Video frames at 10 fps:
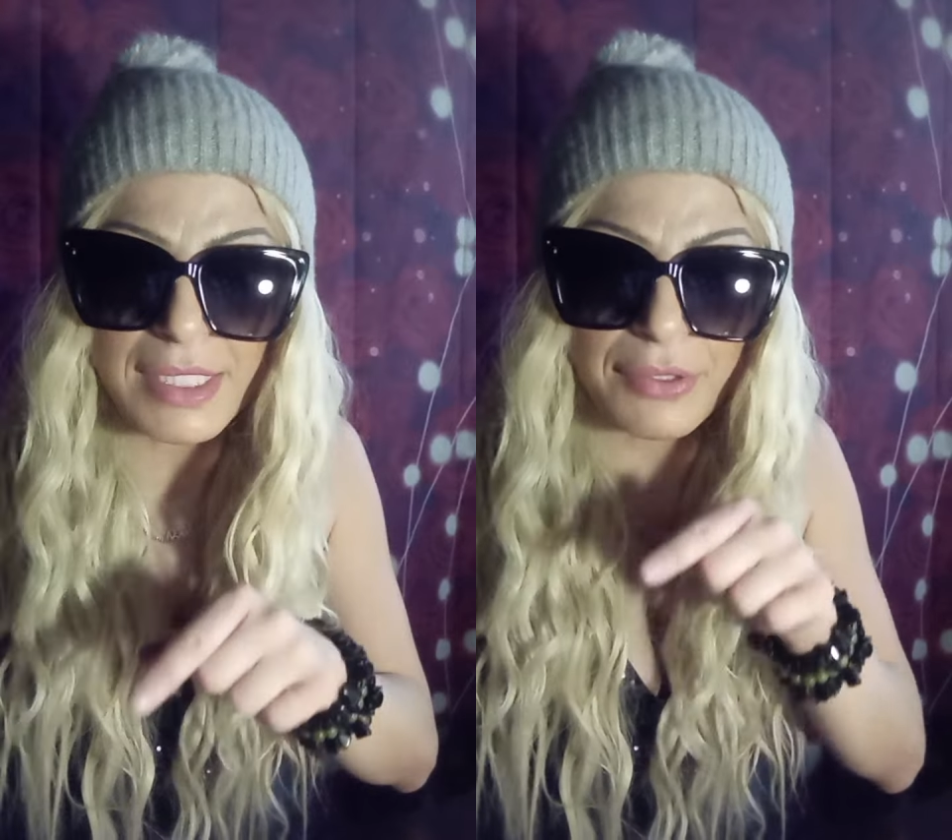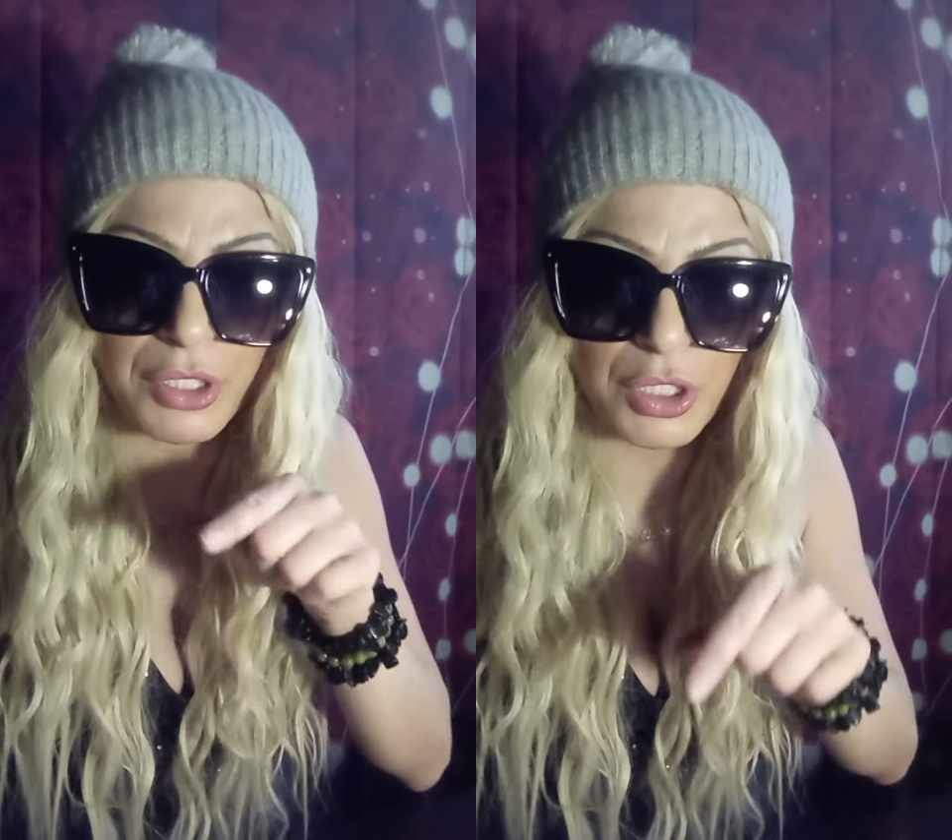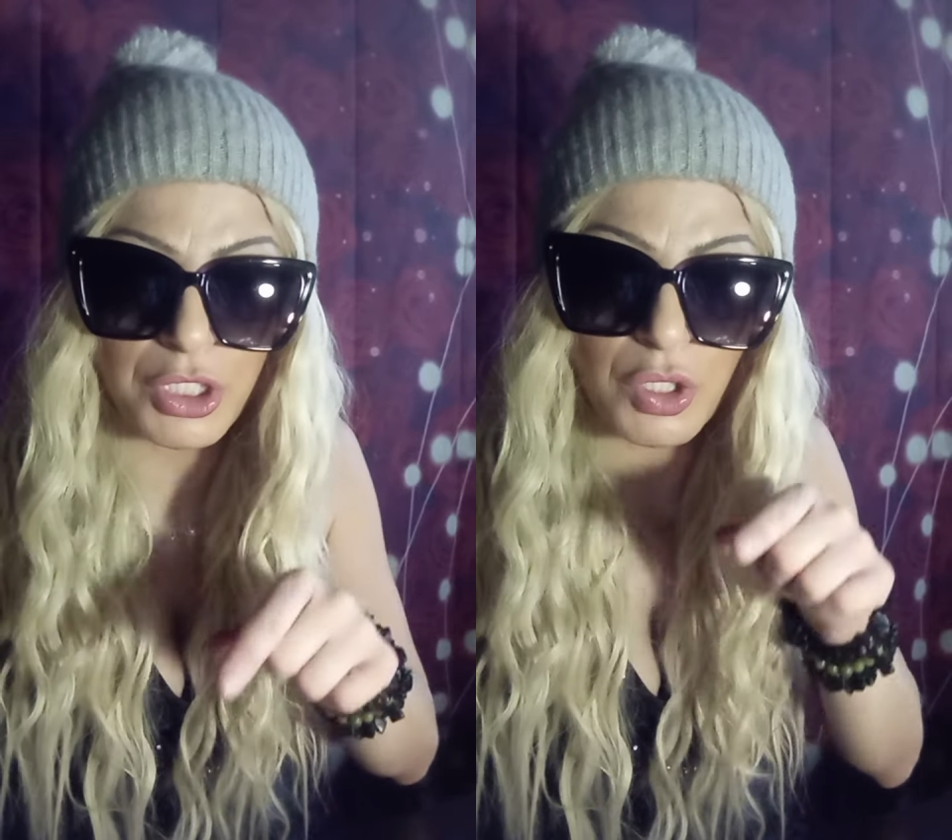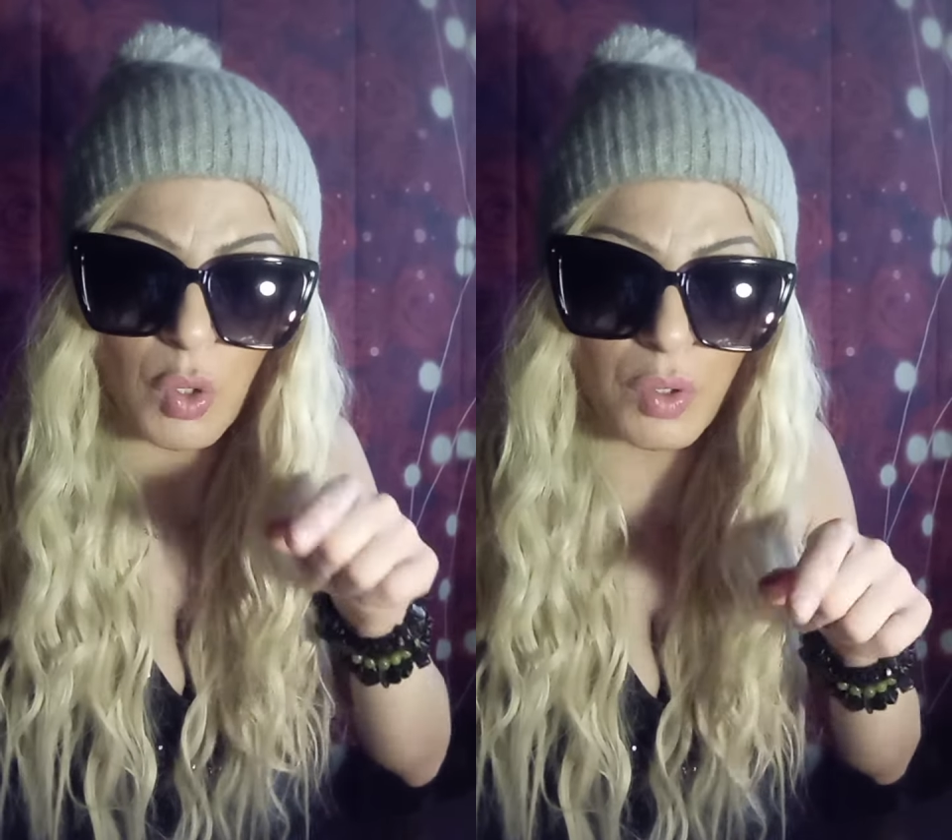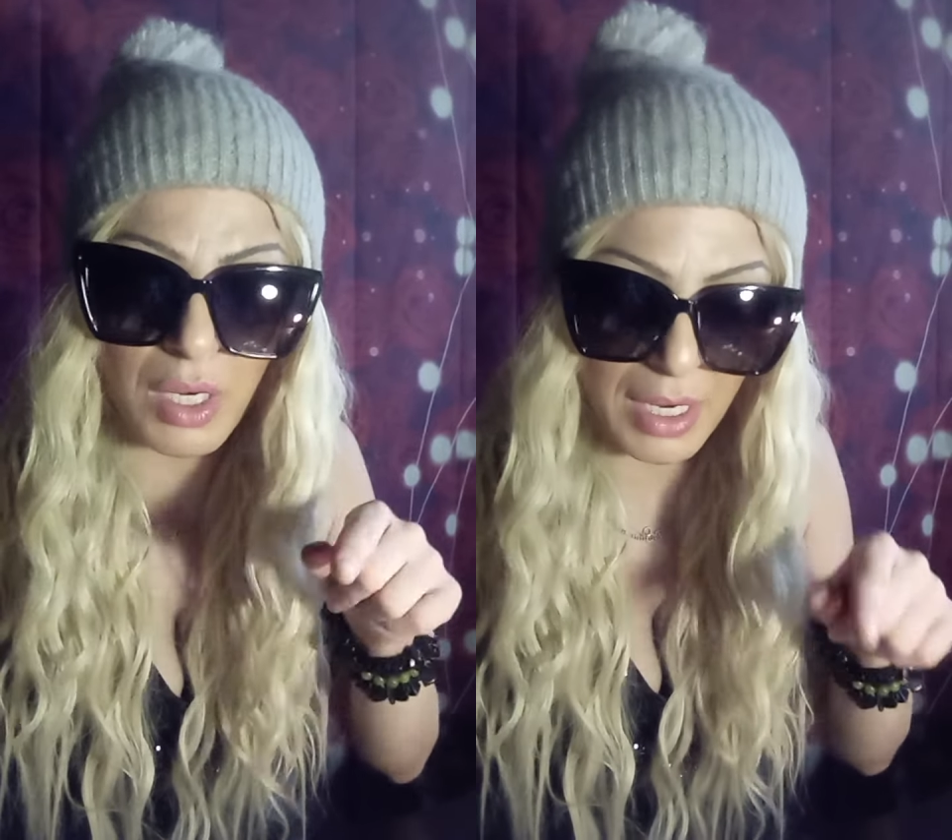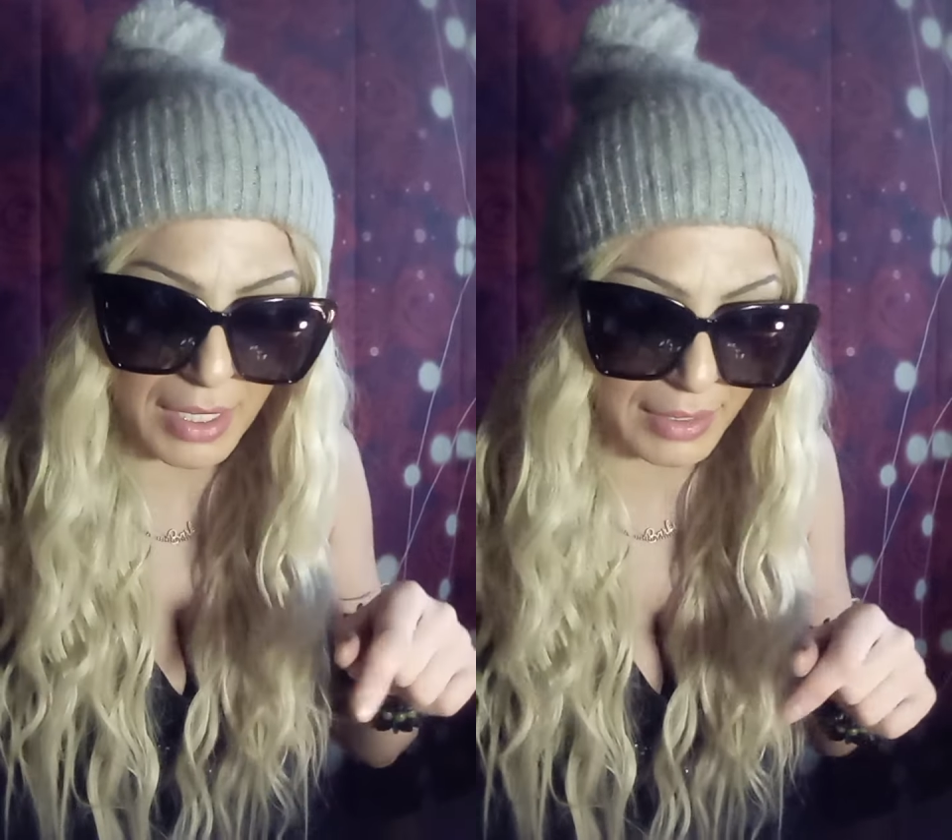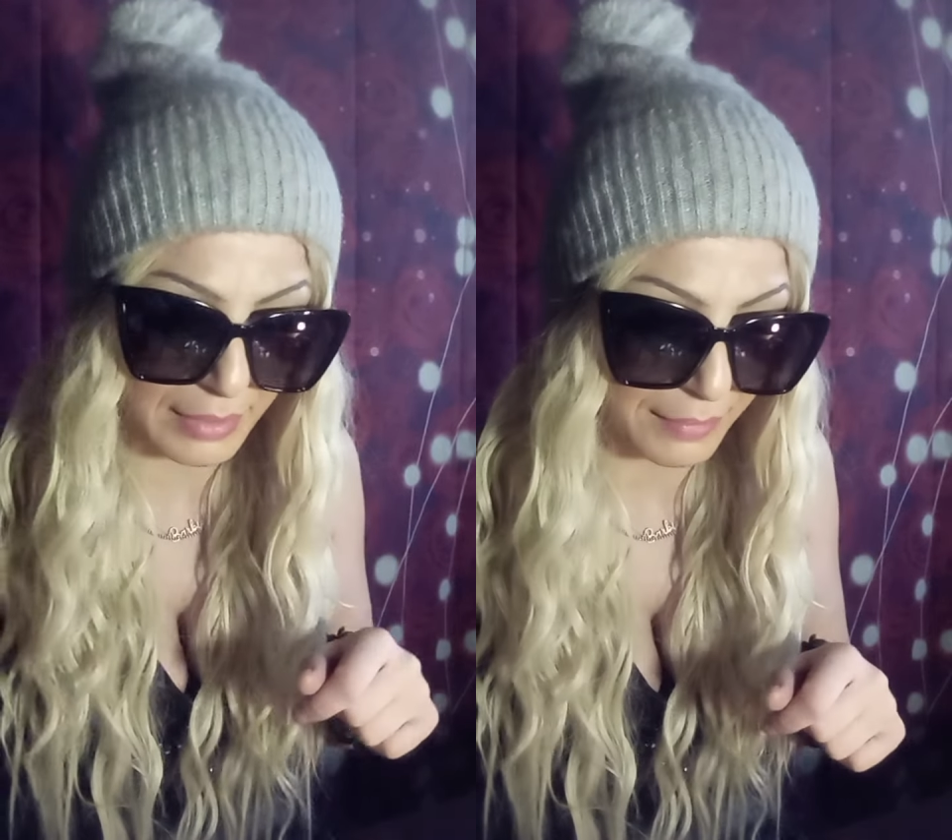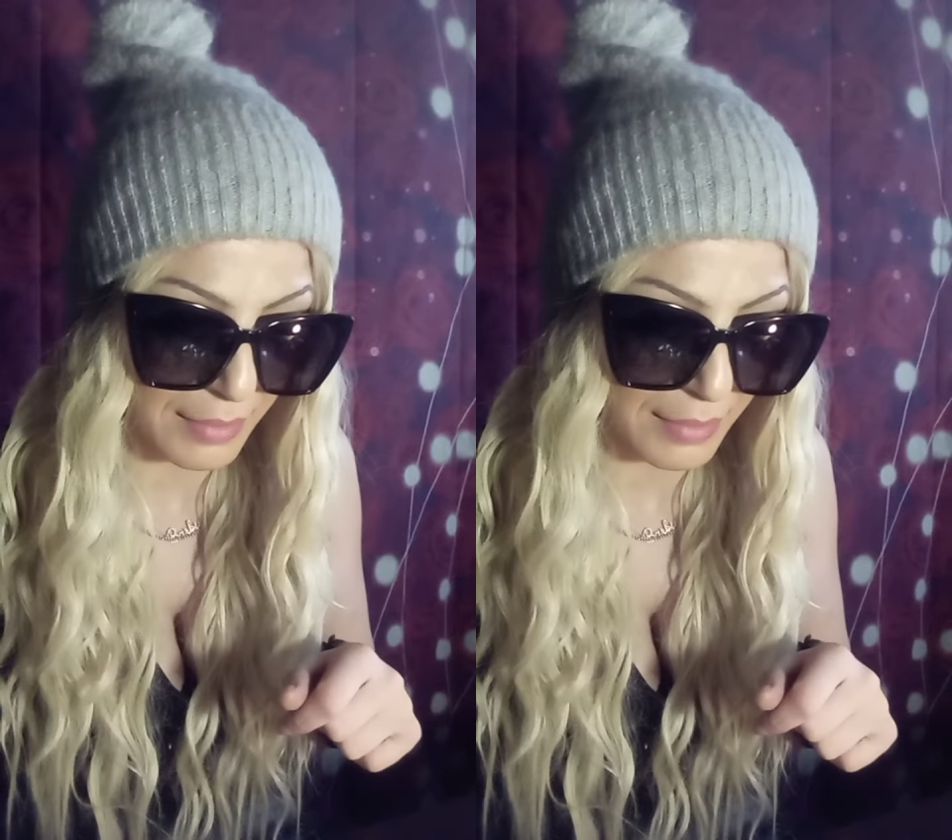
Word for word: there and hurt your own kind?